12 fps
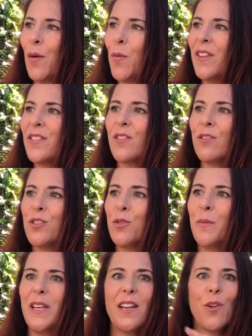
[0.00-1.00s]
with social
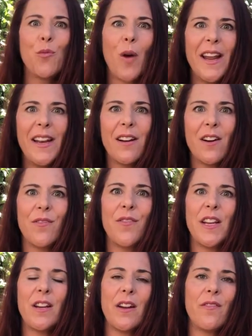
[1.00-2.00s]
media right at our
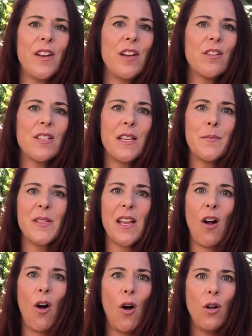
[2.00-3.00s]
fingertips
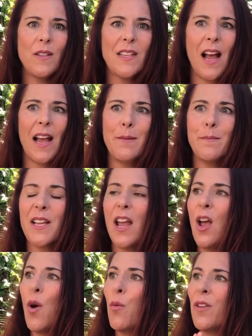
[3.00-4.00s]
at all times,
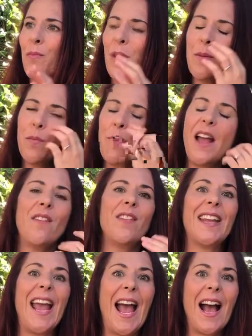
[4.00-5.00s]
with people
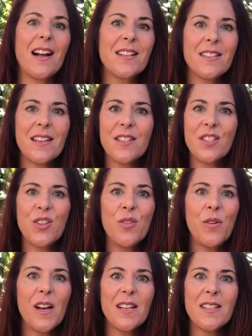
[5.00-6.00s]
having access
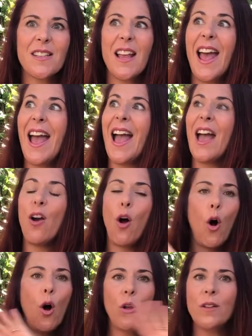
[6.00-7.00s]
to us at
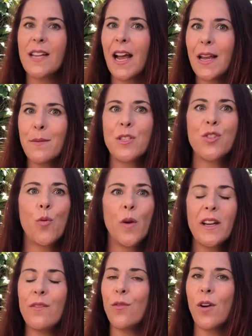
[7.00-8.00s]
all times,
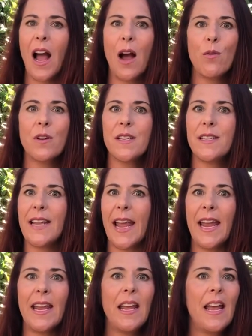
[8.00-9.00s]
24 hours a
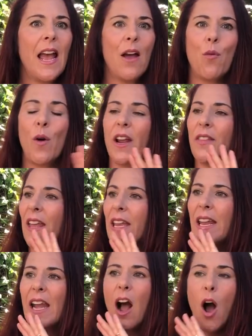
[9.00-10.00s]
day, they
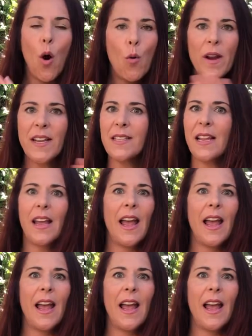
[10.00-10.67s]
can always